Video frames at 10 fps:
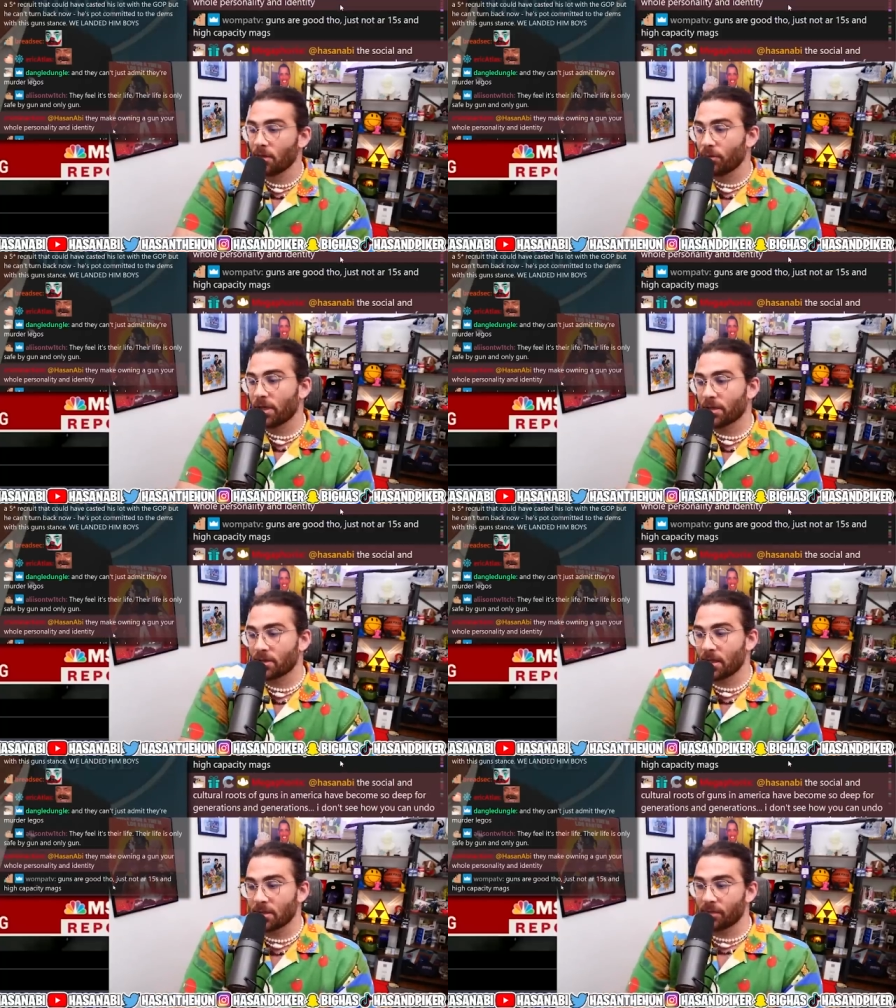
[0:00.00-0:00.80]
we get a
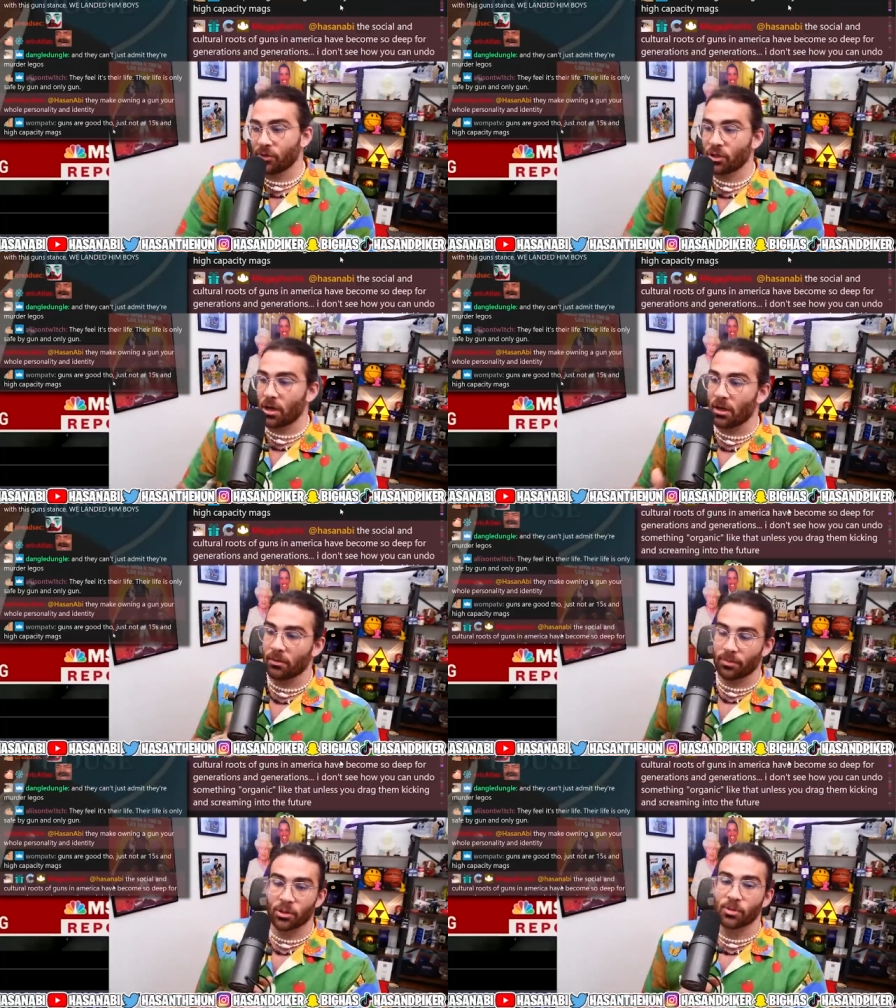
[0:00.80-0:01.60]
sense of
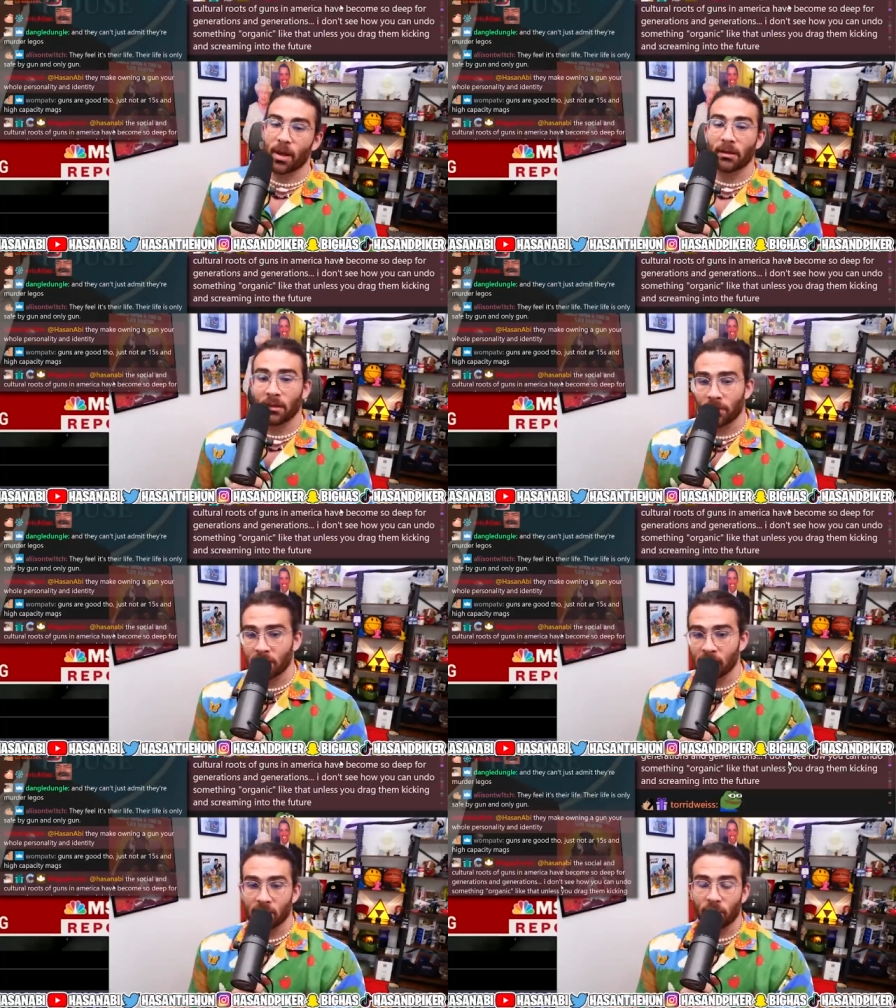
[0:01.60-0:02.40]
shared perspective a
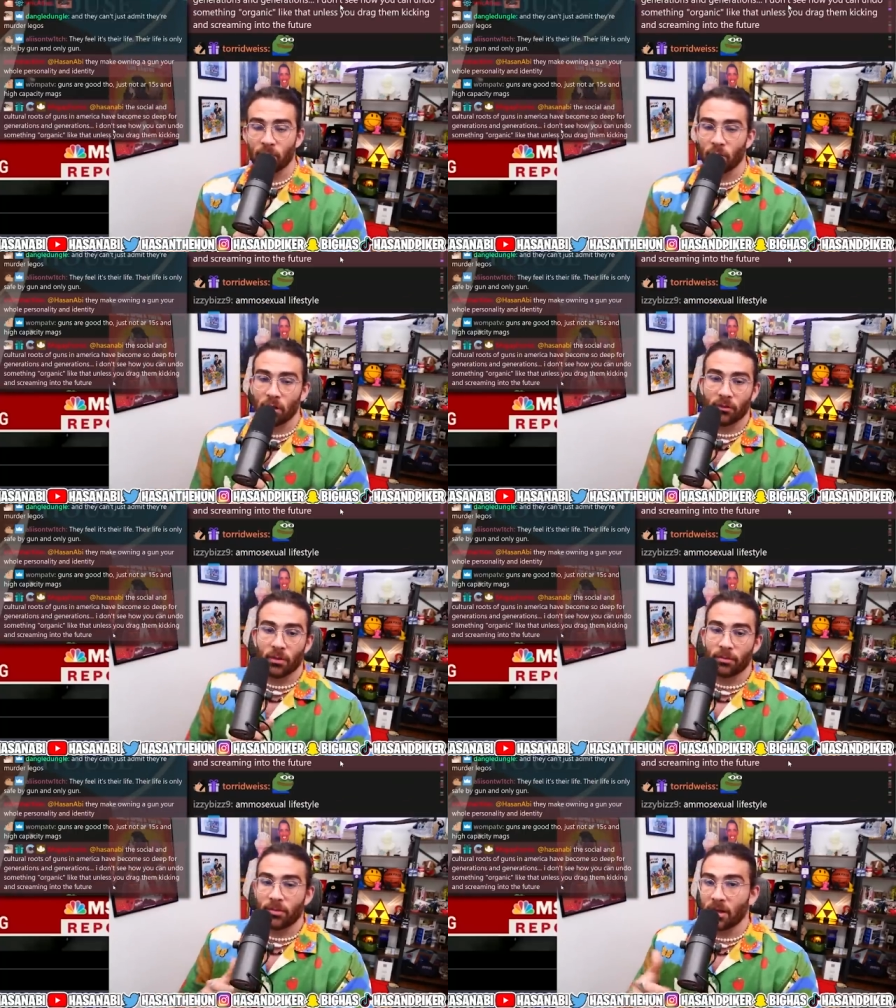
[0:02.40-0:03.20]
sense of community
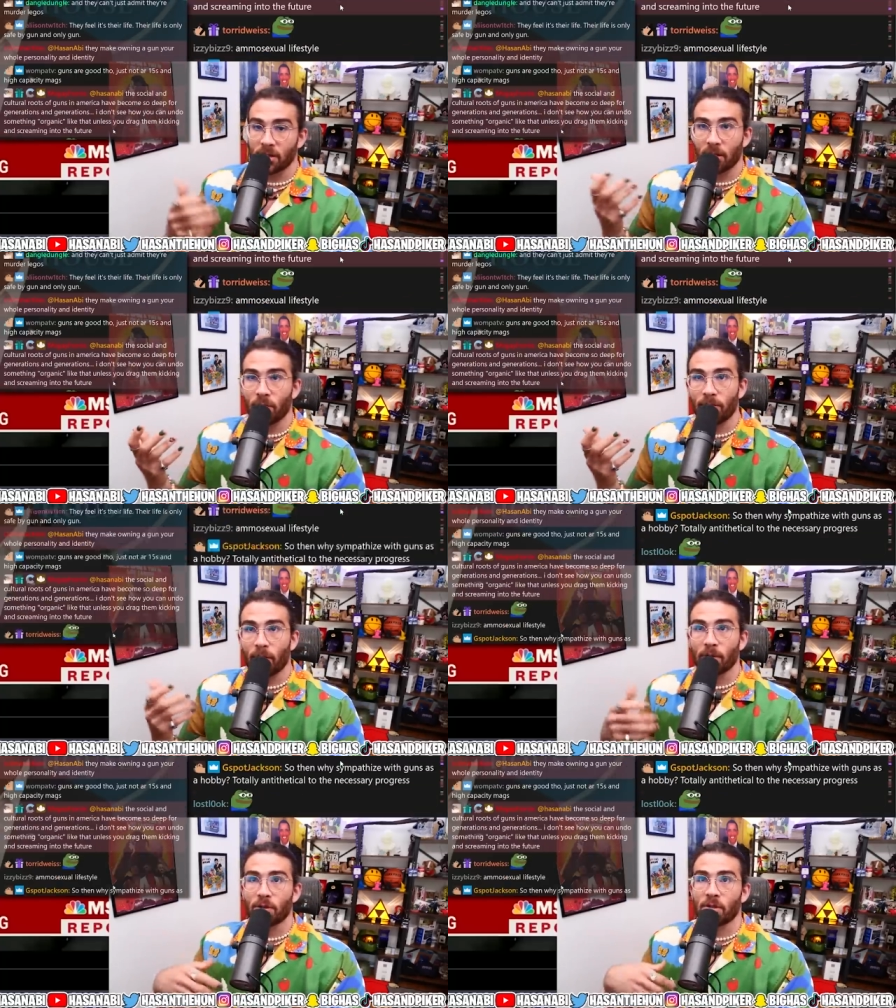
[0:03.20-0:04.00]
from things that we
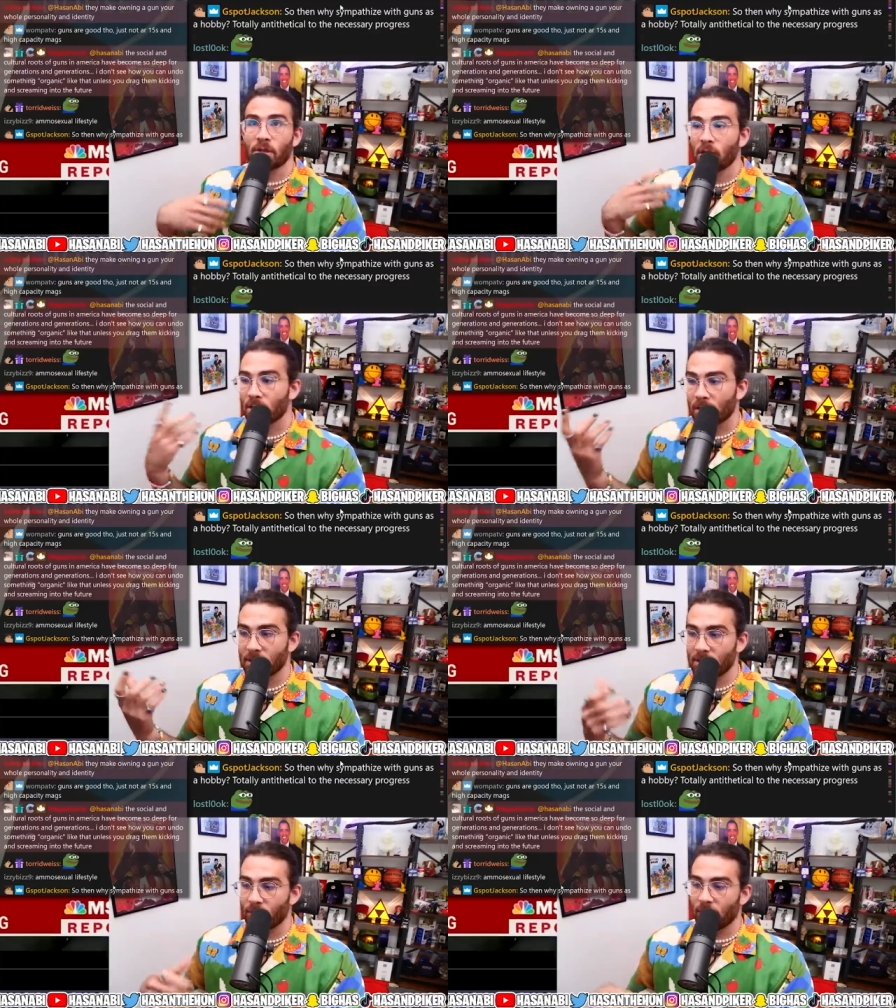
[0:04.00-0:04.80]
purchase
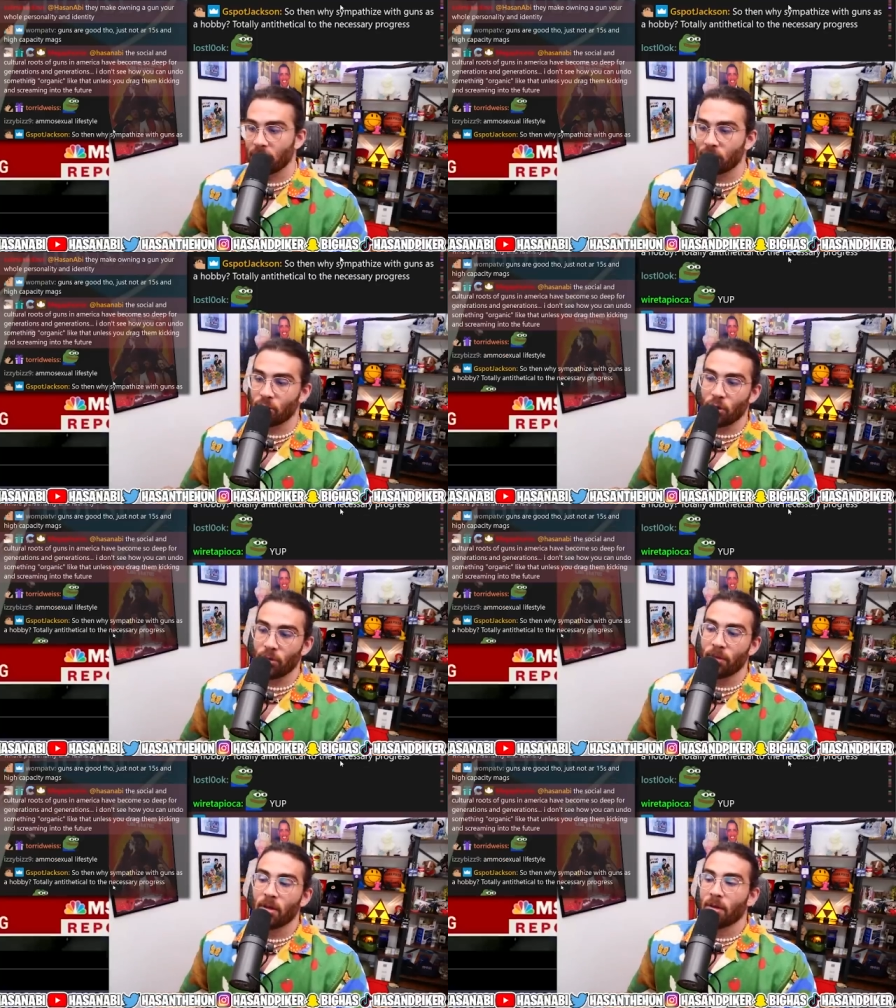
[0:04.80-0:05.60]
things that we
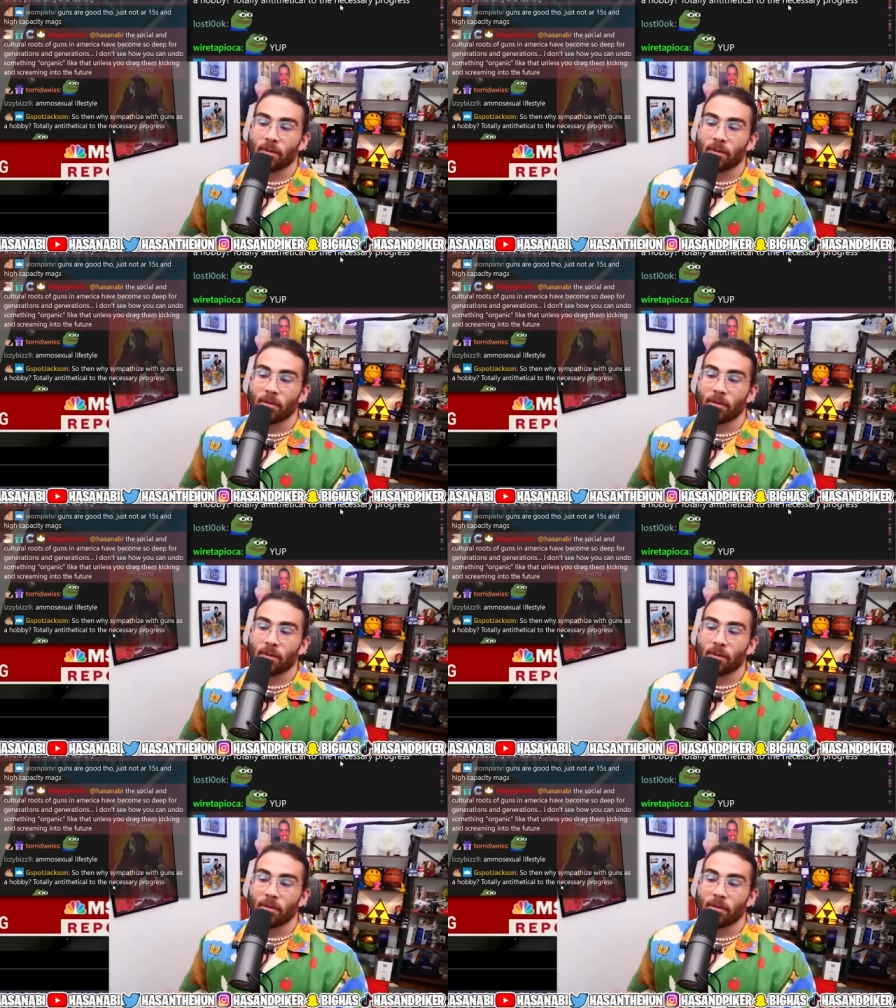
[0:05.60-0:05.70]
consume